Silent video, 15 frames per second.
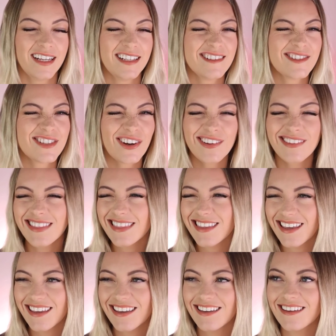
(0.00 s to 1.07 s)
I don't
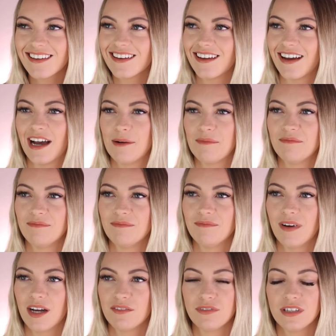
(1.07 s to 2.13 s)
think,
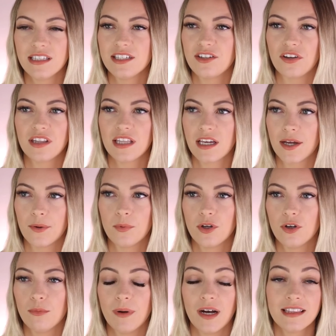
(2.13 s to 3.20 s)
I really don't think I
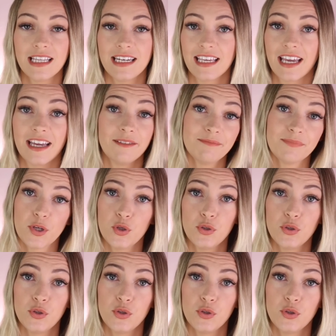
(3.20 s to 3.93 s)
will, but then again,